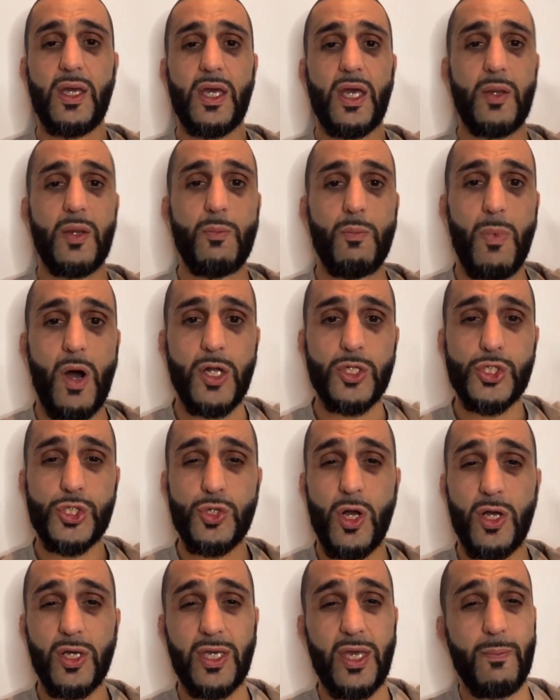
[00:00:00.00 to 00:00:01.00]
In
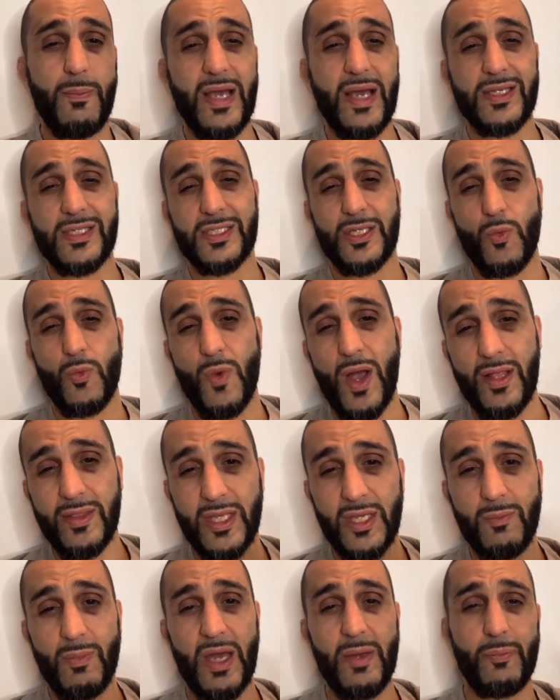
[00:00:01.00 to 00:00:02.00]
Montreal, Quebec,
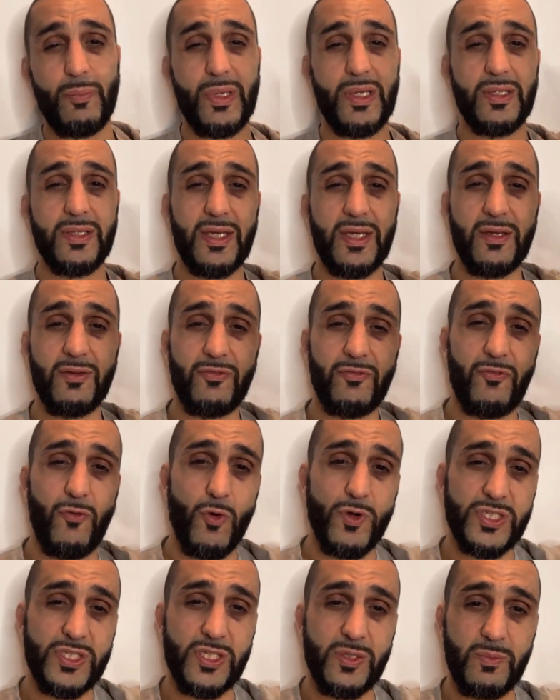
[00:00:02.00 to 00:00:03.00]
surrounding my building,
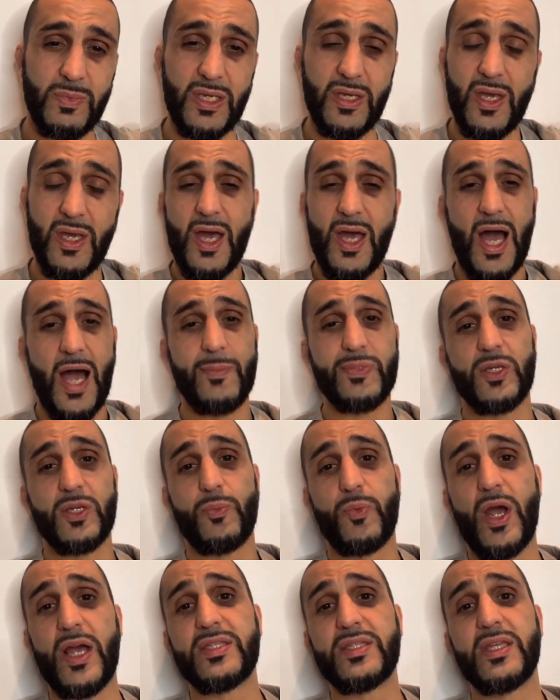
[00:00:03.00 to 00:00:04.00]
forcing me. I'm
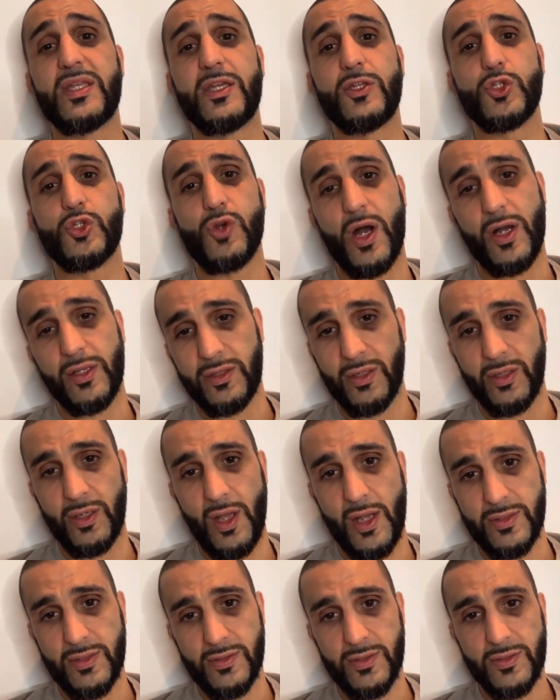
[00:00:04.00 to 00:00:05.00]
surprised they didn't draw out their
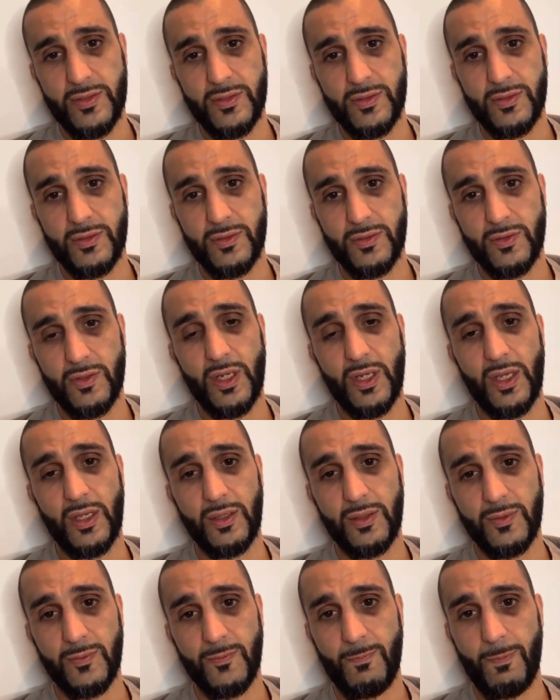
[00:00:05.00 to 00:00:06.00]
guns today.
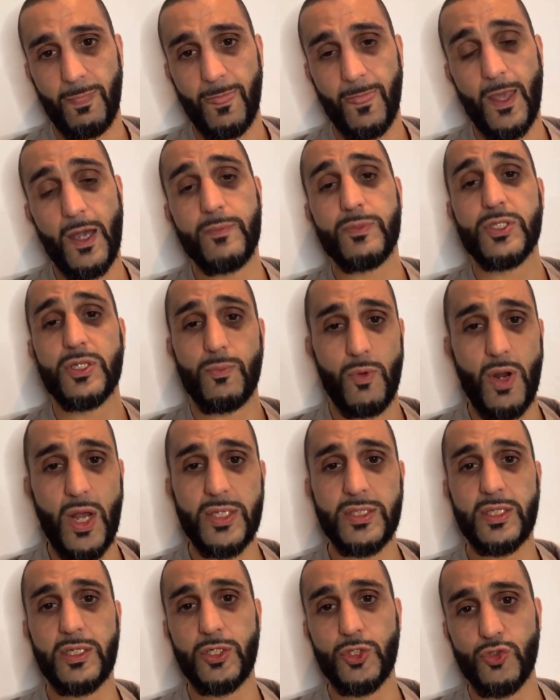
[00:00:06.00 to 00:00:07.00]
I'm
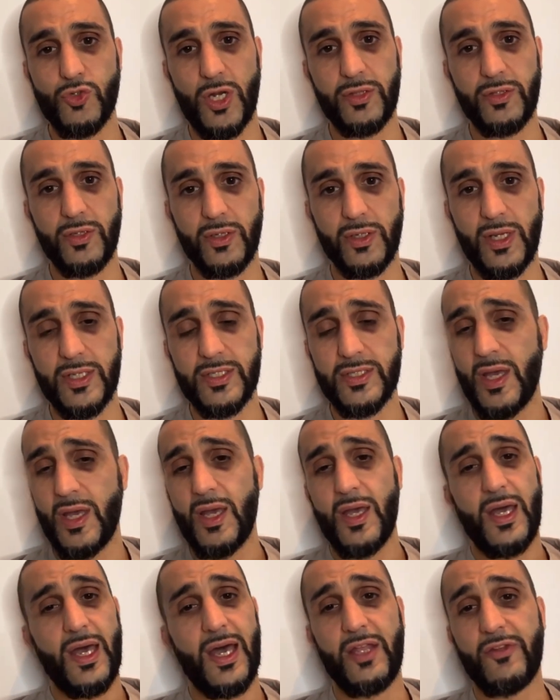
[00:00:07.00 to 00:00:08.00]
surprised they didn't draw out their guns.
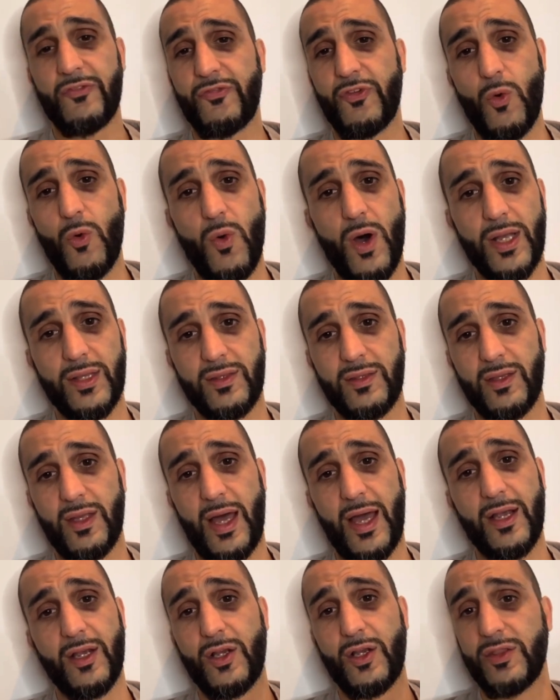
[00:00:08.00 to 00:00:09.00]
And for what?
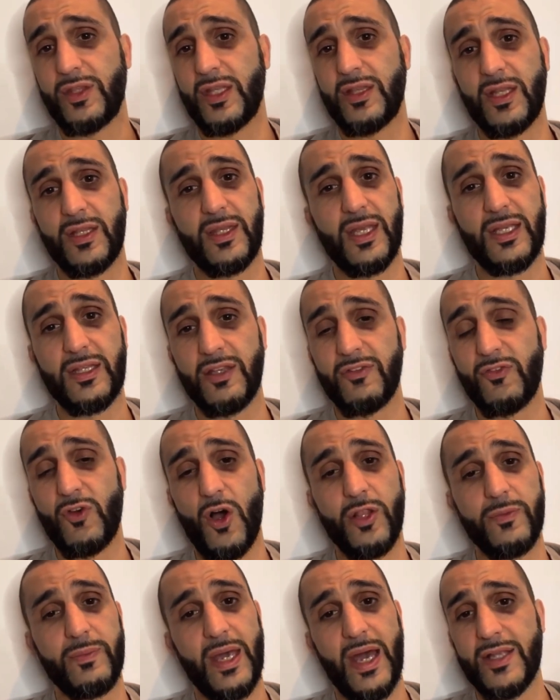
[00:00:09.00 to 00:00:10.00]
The detective
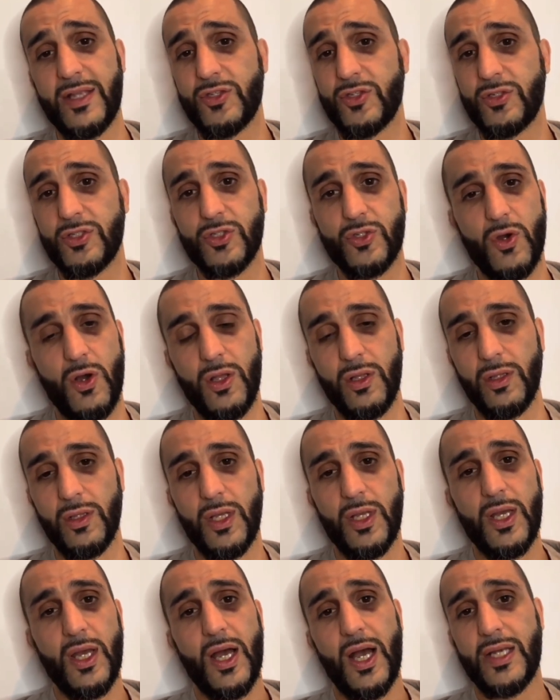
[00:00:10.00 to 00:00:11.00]
called me. I answered his call.
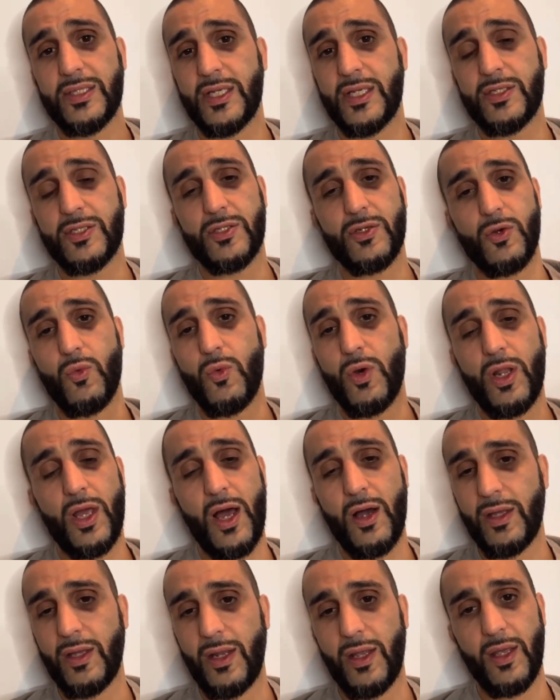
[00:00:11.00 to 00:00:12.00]
I said, sir,
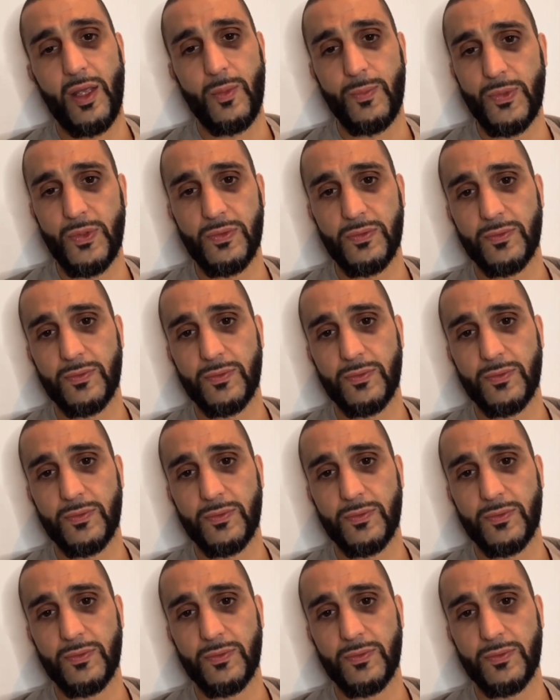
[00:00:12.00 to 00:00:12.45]
how can I help you?